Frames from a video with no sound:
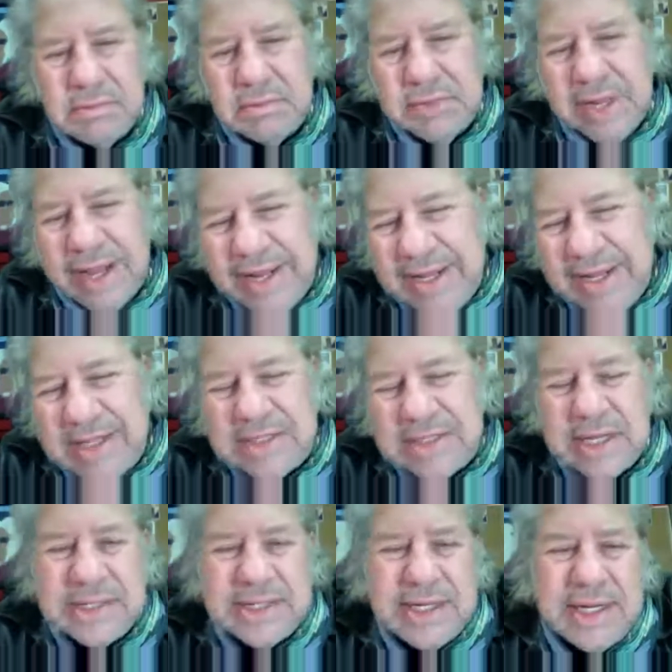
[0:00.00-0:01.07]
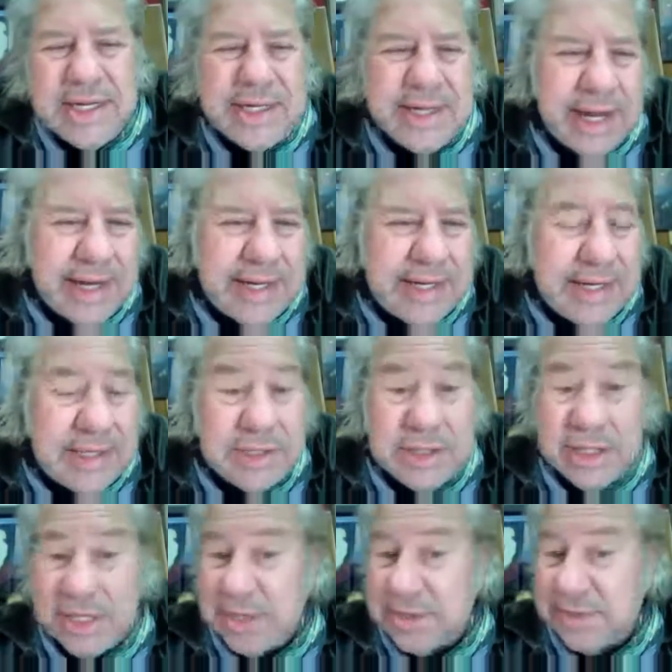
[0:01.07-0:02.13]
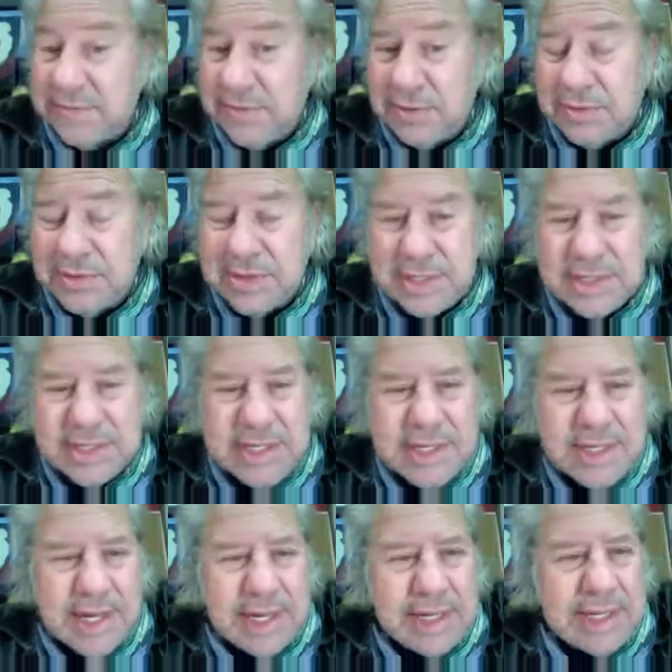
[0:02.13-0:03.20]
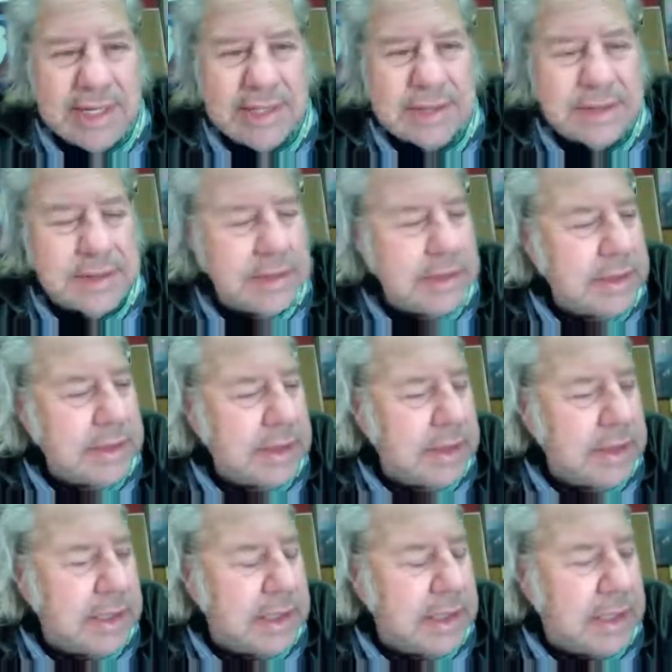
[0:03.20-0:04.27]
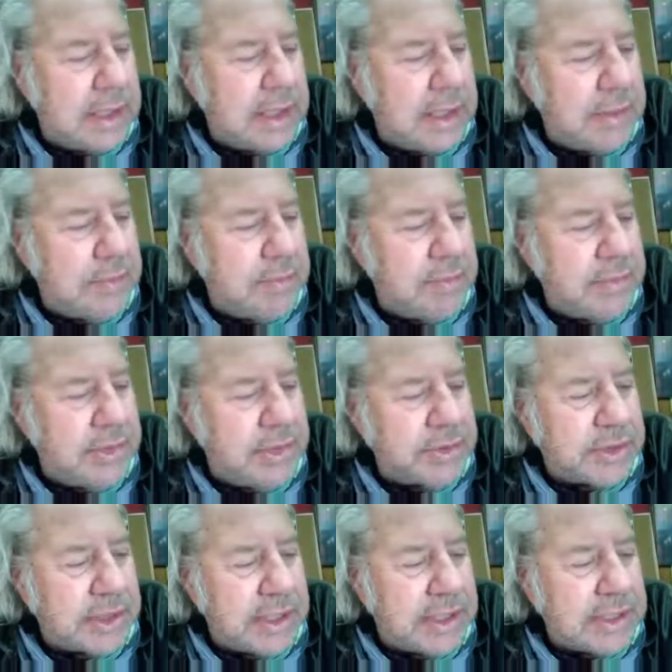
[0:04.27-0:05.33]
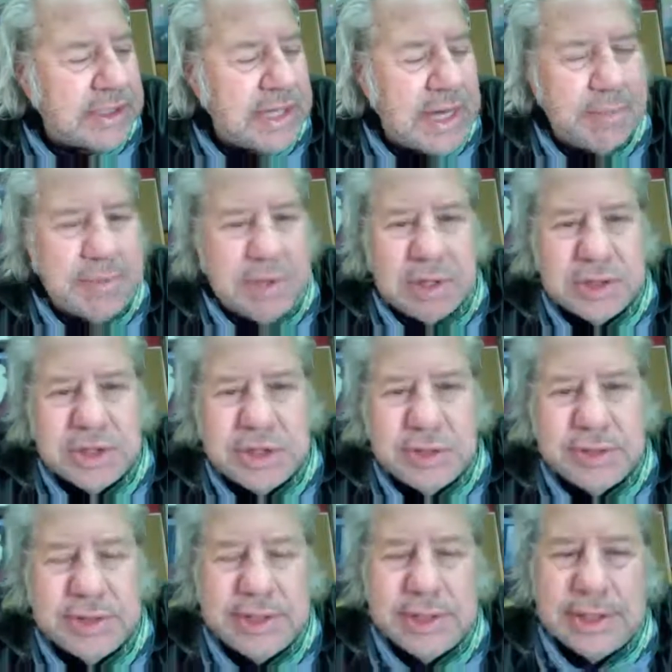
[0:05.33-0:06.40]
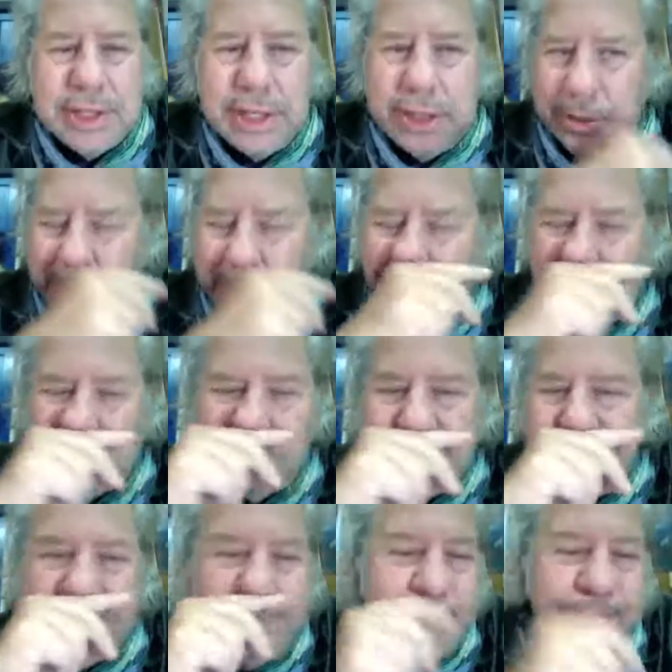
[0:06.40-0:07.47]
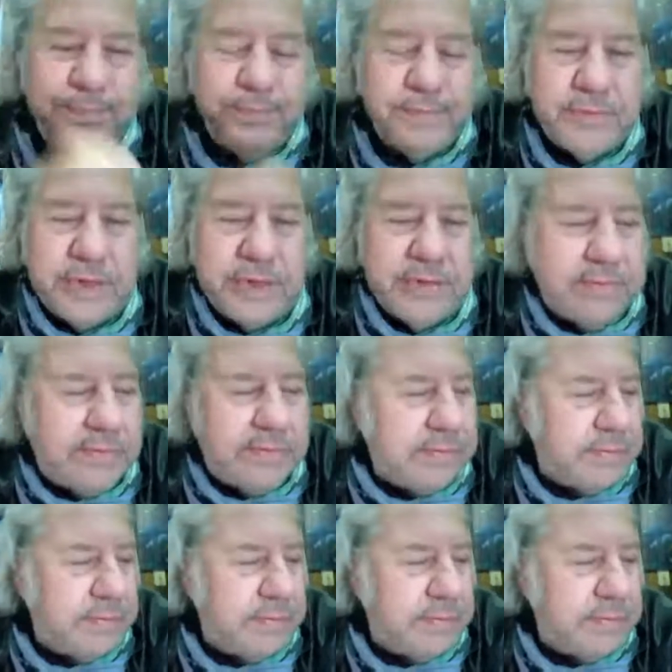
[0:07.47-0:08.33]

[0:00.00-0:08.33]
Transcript: 1890s. Yes, folks, 1890s. There's a good example. I'll show it to you later of